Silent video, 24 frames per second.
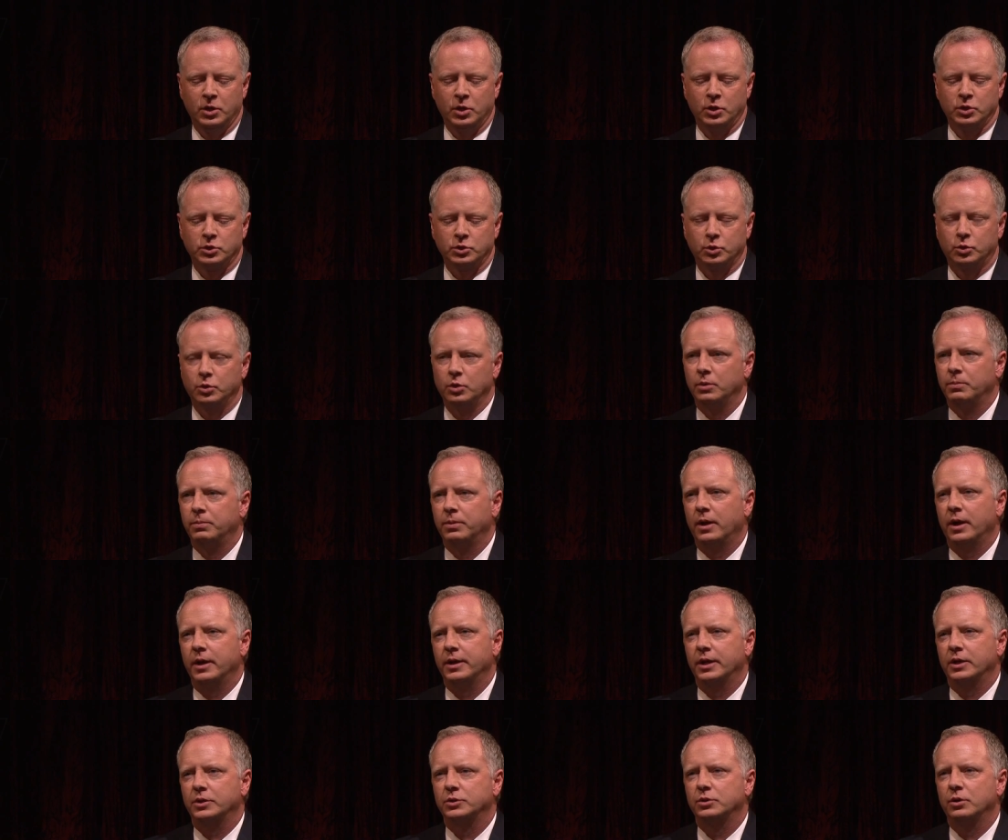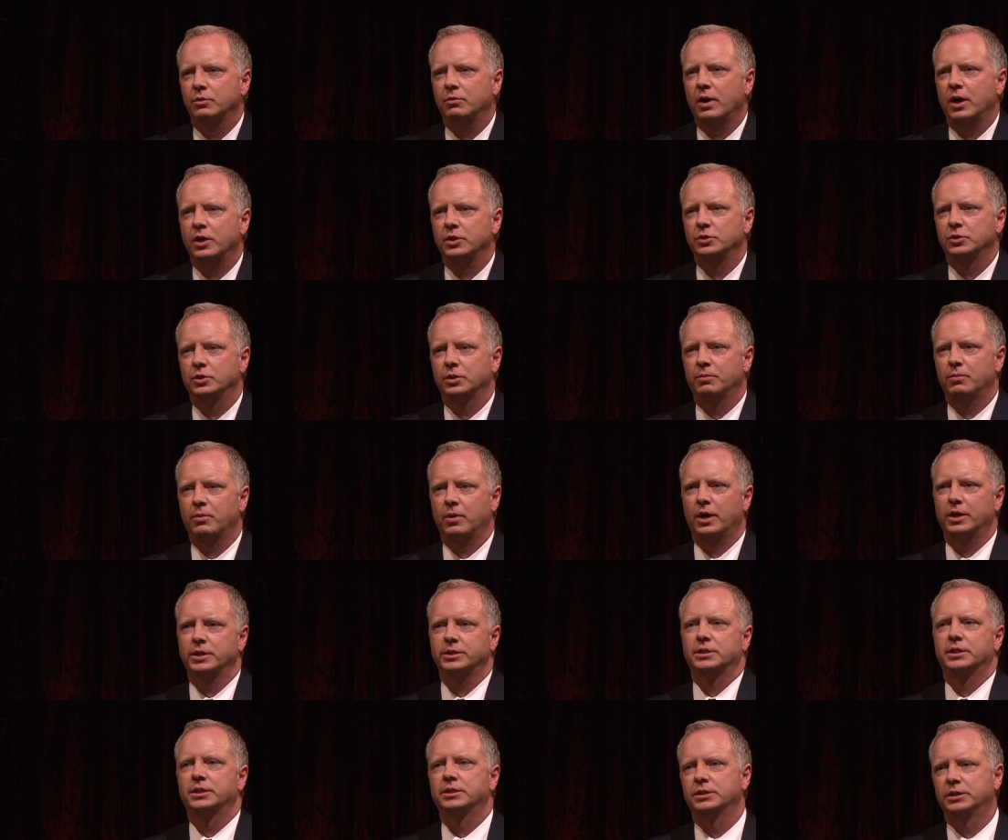So, to apply extra rational
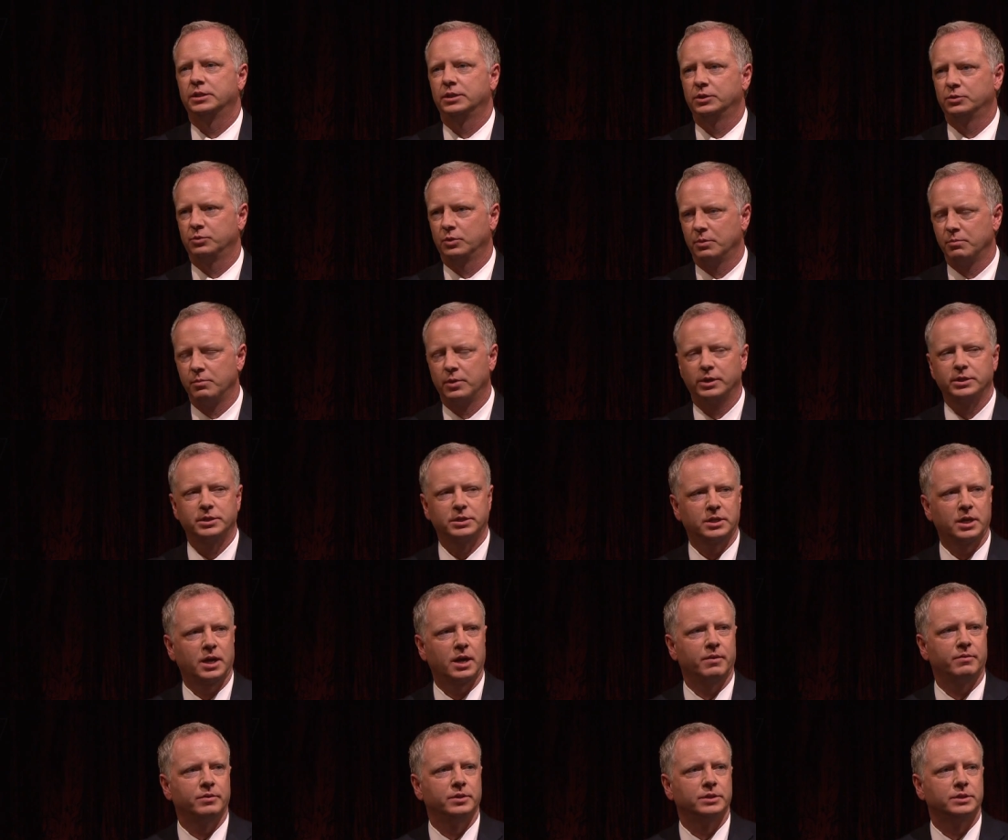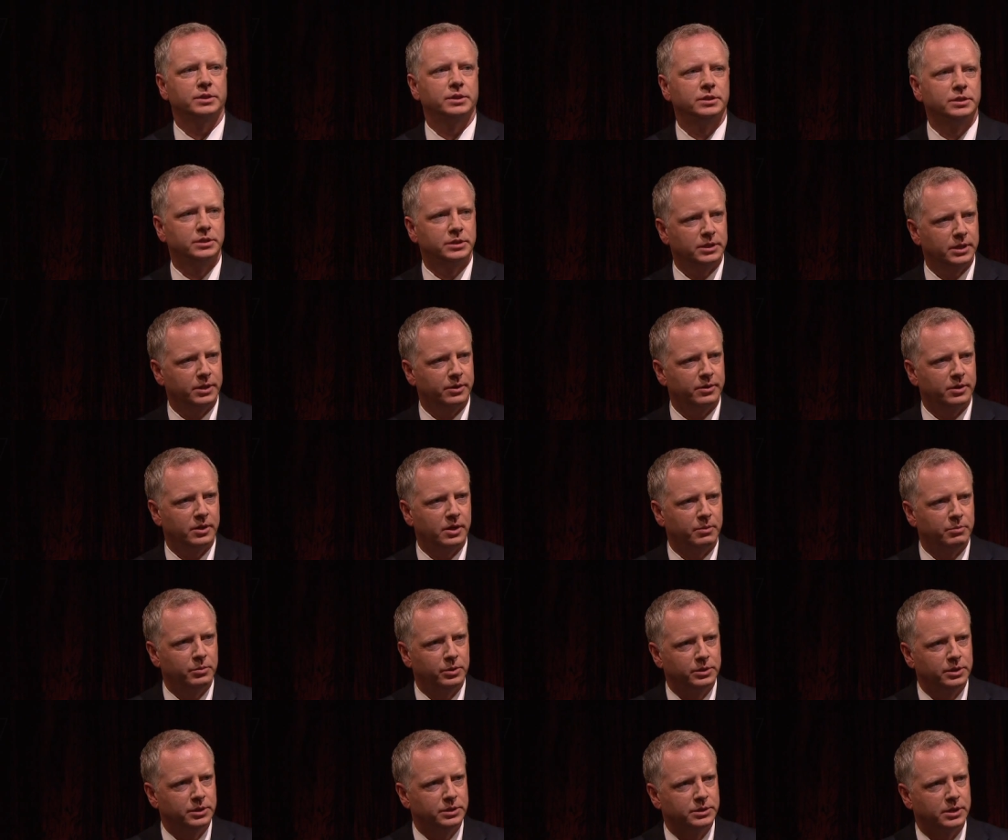processes, we must have a sincere and
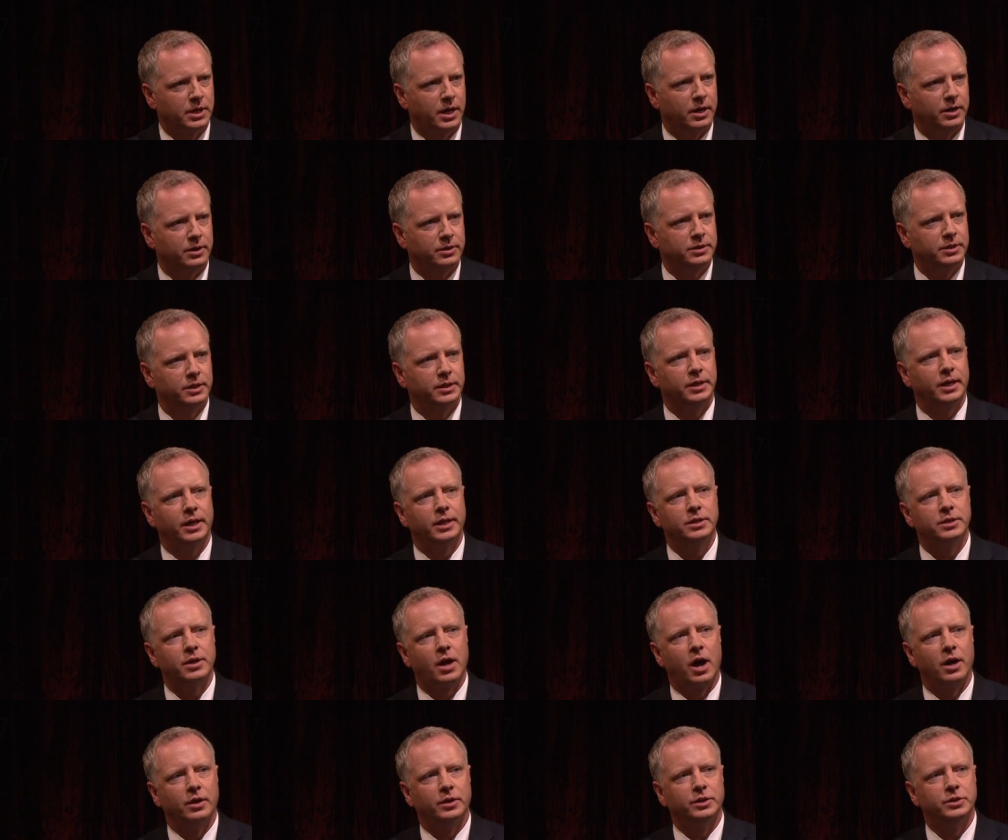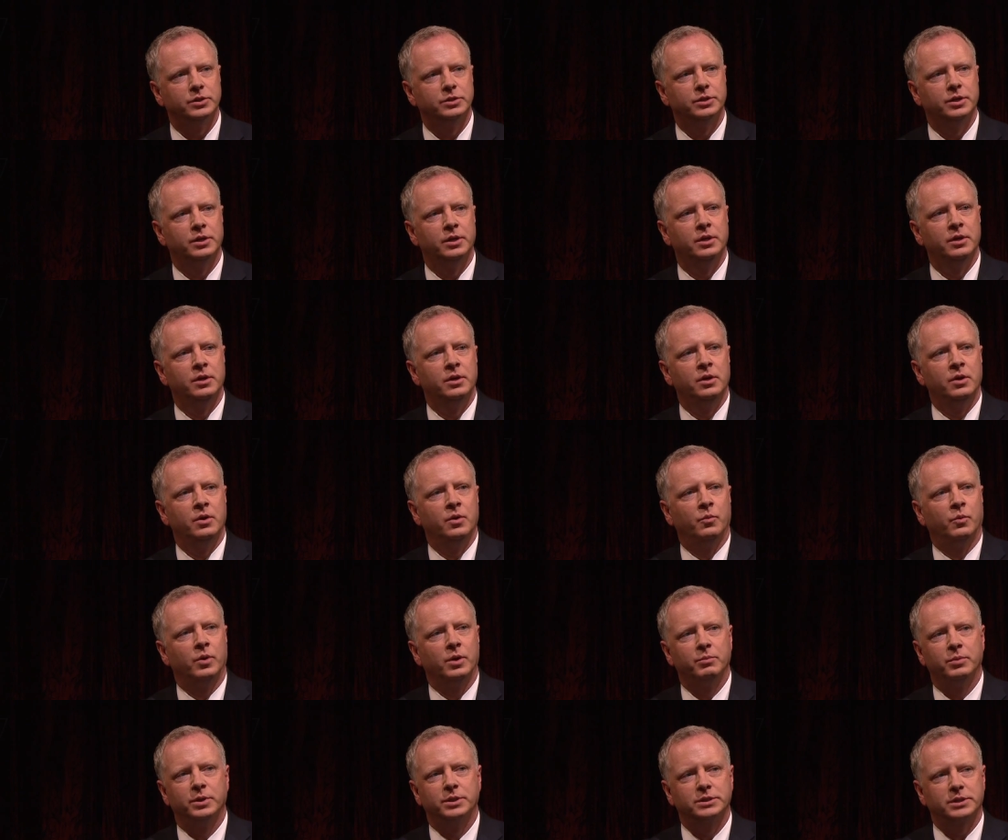humble desire to gain knowledge
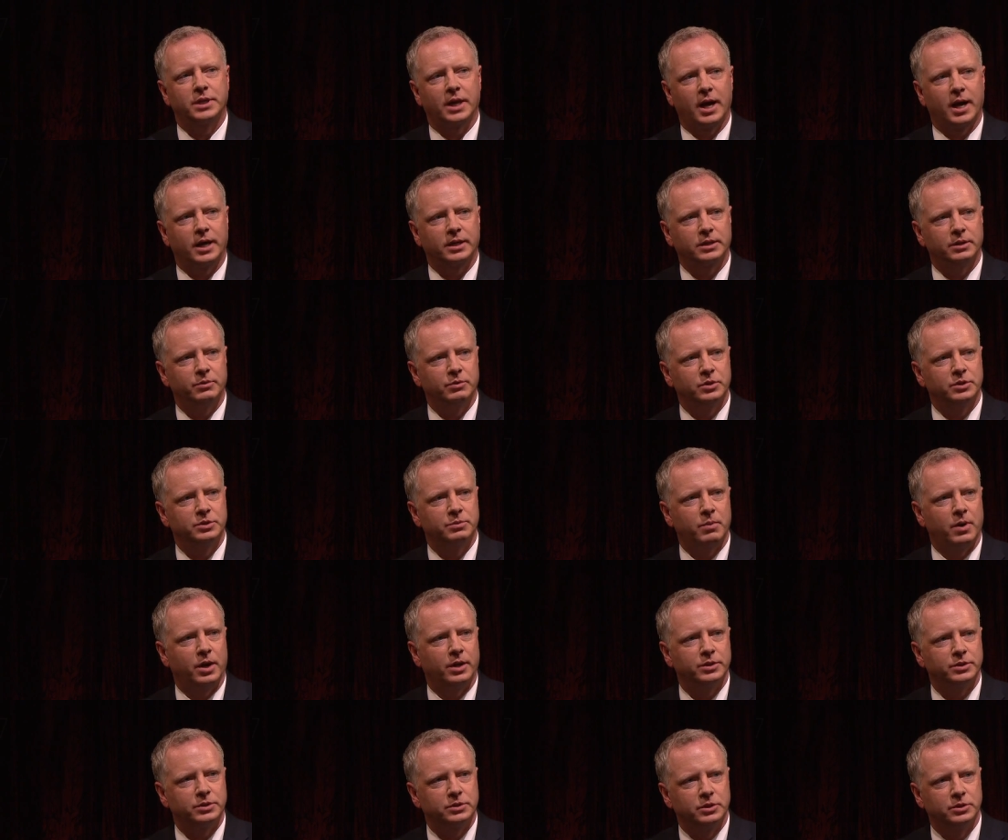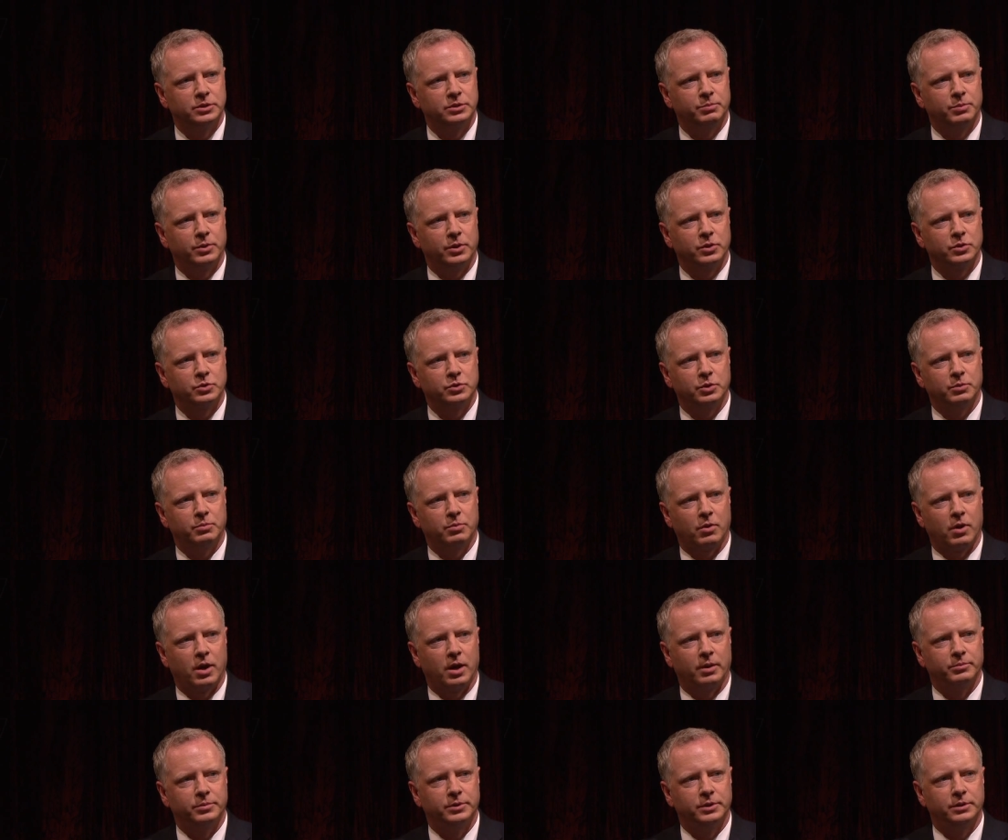we must act in response to spiritual
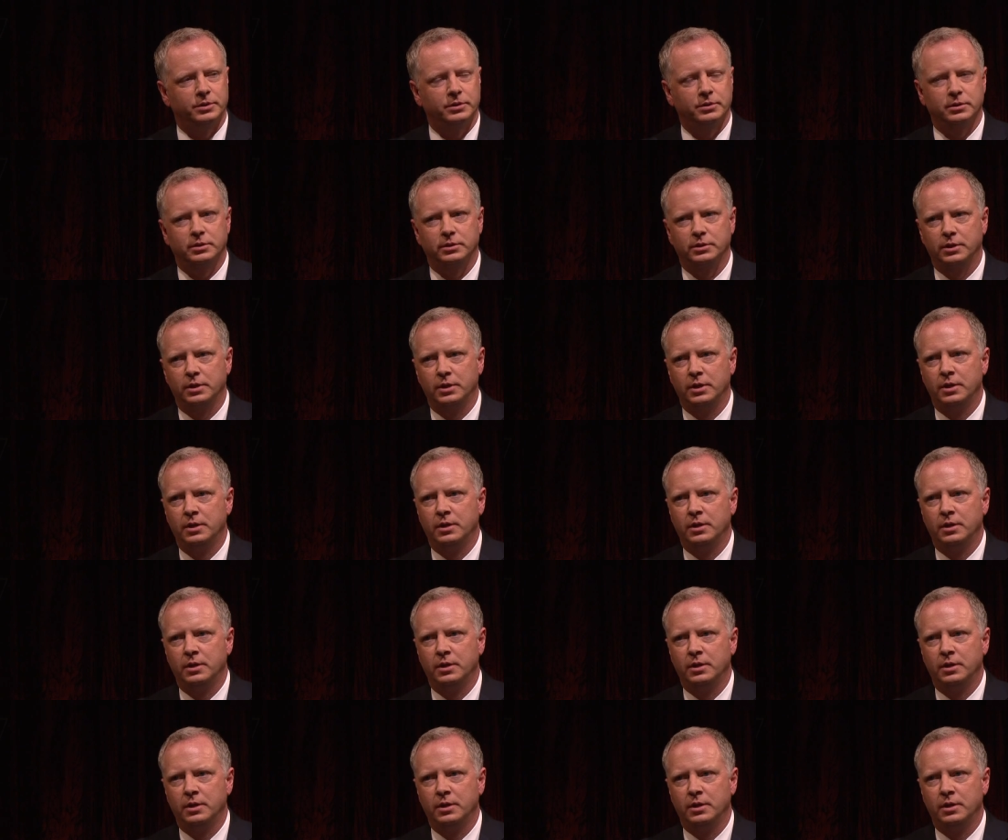promptings.